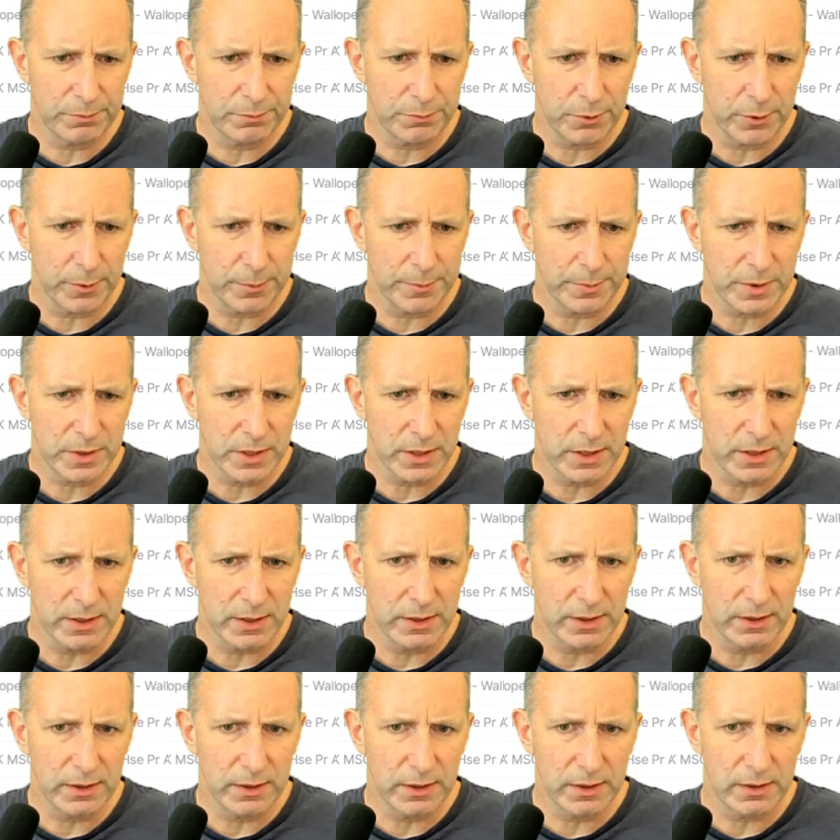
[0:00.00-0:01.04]

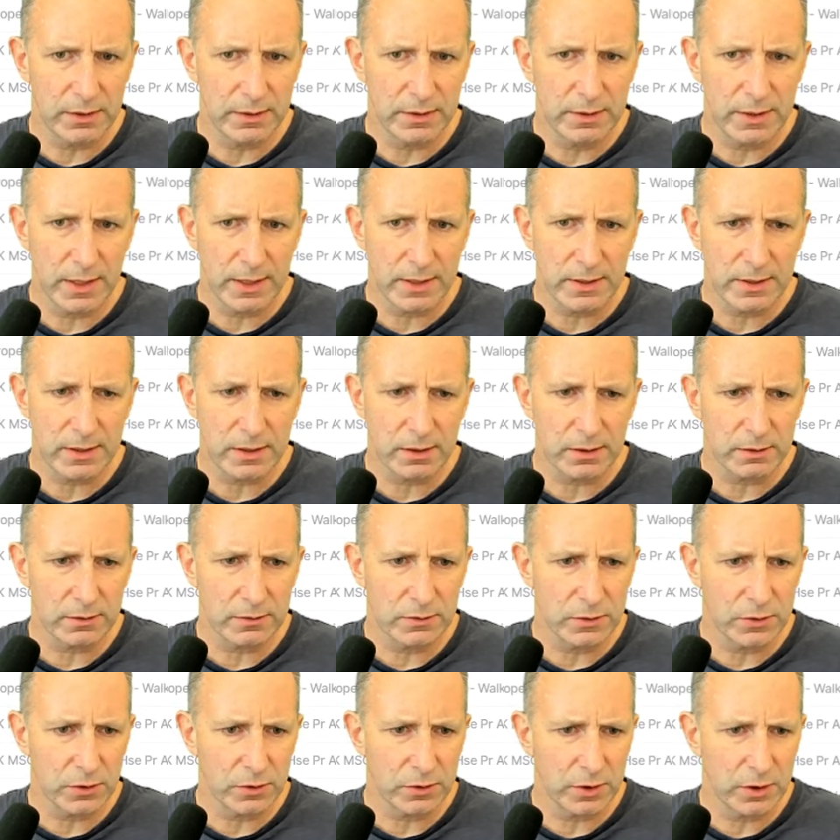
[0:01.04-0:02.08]

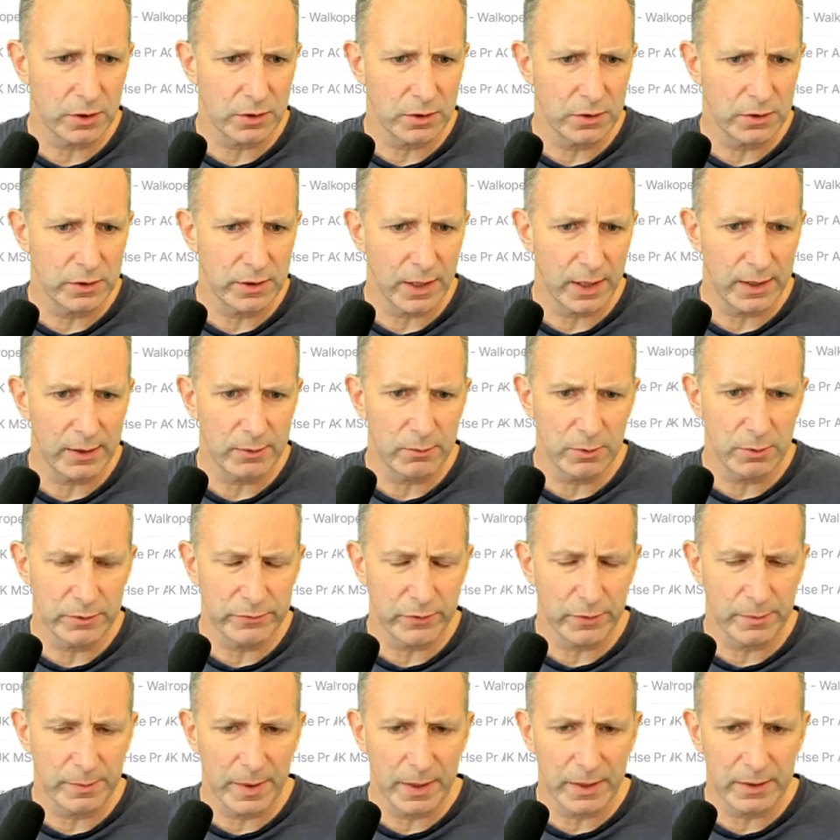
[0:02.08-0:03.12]
propertydata.co.uk, one of
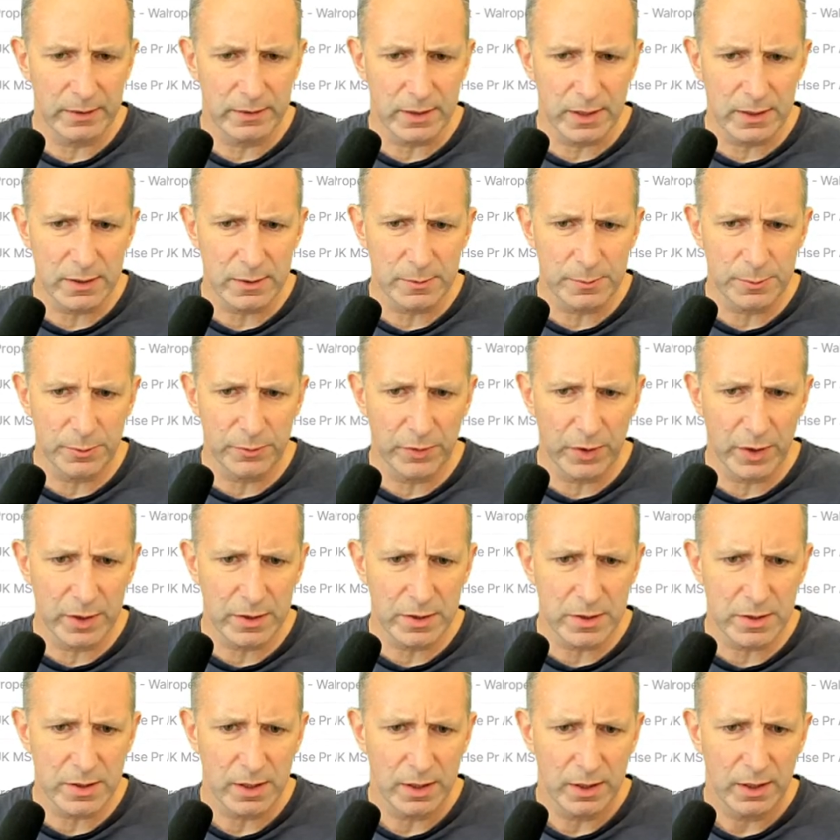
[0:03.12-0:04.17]
our main data providers.